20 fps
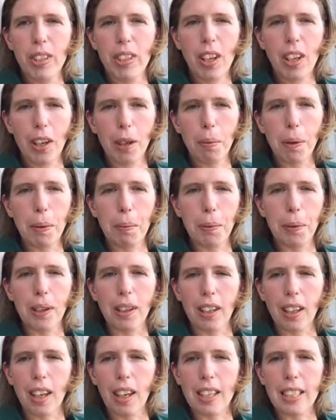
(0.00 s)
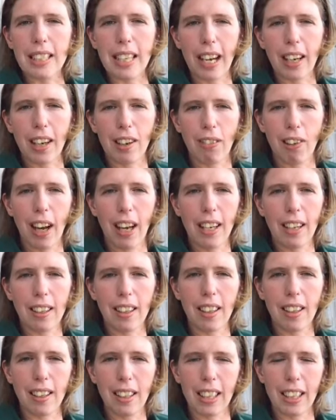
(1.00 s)
young people can kind of decorate,
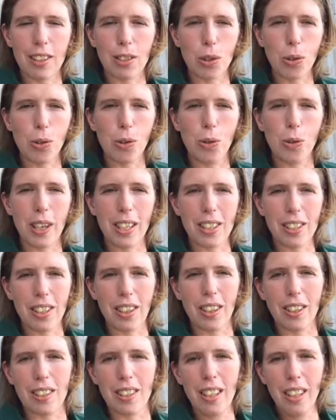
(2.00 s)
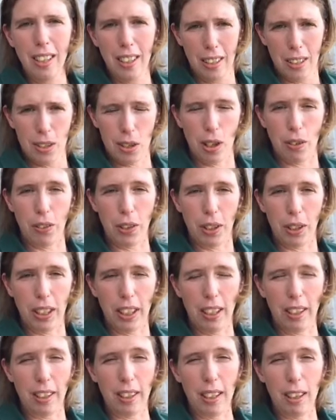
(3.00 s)
I think is always good. So if you're
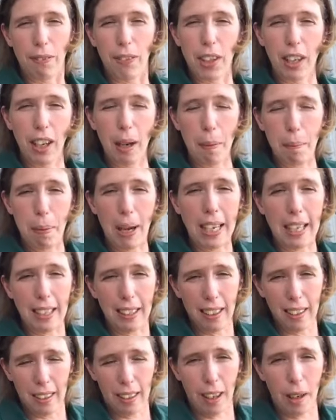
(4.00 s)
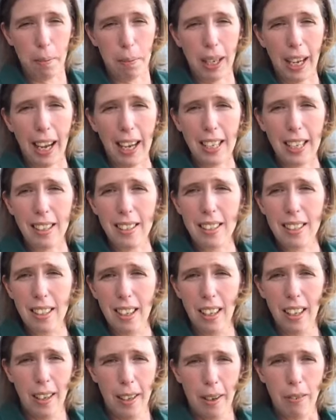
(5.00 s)
going to bake cupcakes,
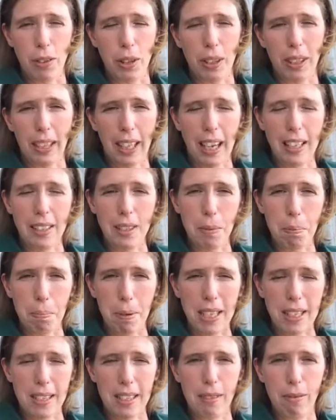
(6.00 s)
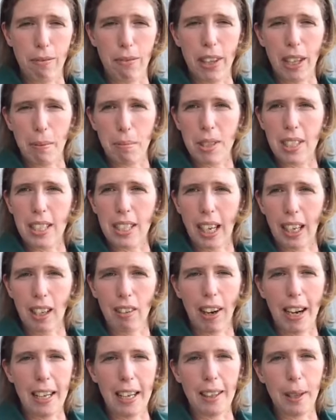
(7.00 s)
if you can get some bits in for them to
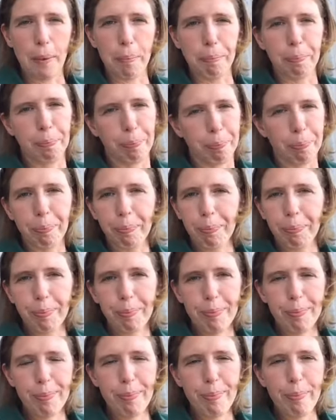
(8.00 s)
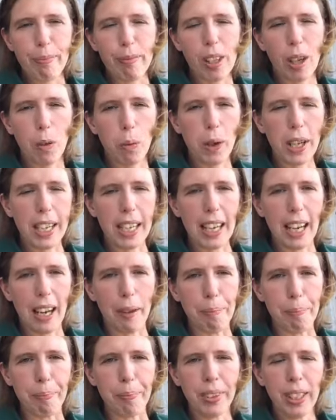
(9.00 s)
decorate them. We
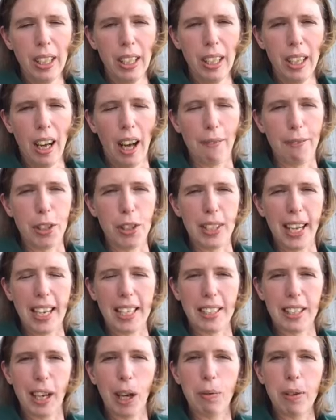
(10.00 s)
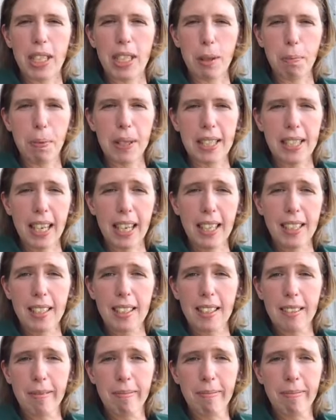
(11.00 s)
a few days ago we did
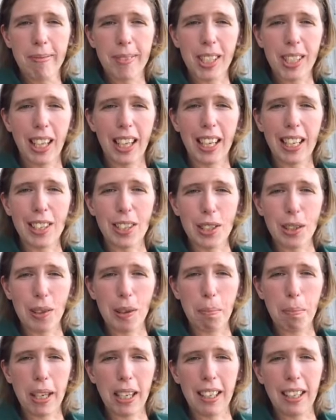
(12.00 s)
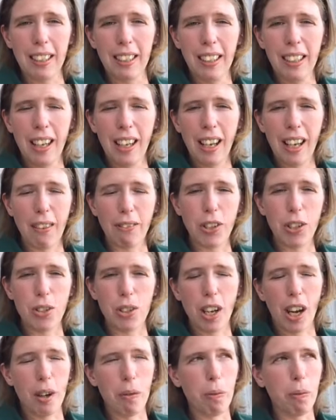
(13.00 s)
biscuits, so they can do a big.
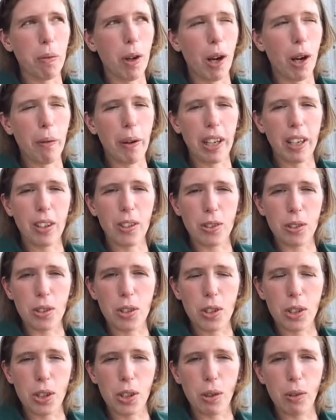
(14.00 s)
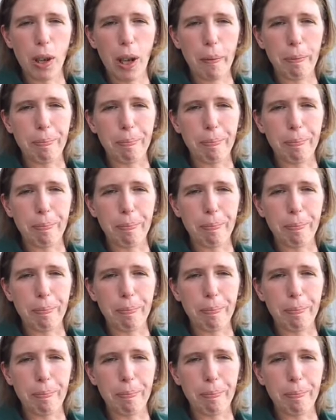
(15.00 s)
I went onto